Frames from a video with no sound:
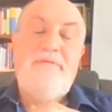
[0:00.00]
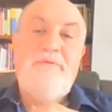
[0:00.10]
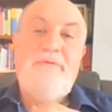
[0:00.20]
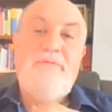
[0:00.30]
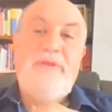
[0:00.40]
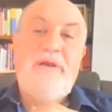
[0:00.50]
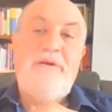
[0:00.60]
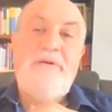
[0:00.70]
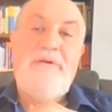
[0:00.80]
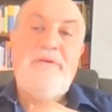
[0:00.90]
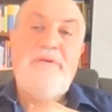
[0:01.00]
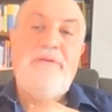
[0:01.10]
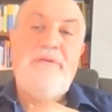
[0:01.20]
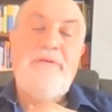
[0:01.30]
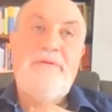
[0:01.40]
We we are
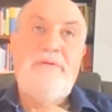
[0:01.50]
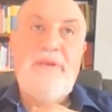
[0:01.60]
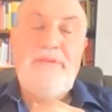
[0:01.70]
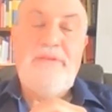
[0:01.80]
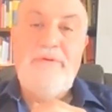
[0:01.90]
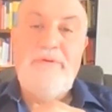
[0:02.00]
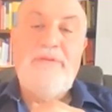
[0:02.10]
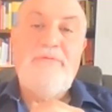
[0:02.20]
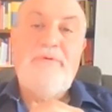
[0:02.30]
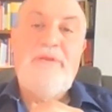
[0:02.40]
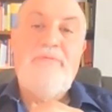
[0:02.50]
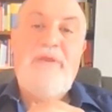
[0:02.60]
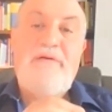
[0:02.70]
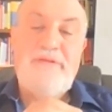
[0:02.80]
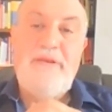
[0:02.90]
good at doing it when we
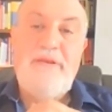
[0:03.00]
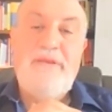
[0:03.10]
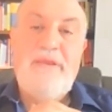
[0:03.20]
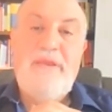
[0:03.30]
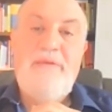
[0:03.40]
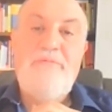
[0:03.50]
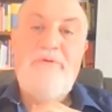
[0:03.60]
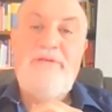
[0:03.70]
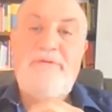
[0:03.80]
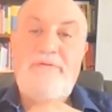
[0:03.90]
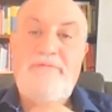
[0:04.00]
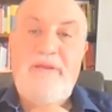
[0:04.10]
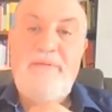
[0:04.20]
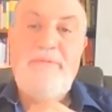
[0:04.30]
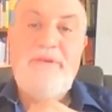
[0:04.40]
have skin in the game, when it's your
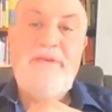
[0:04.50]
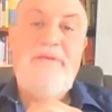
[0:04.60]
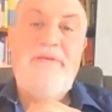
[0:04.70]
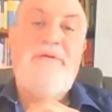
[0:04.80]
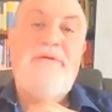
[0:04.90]
family.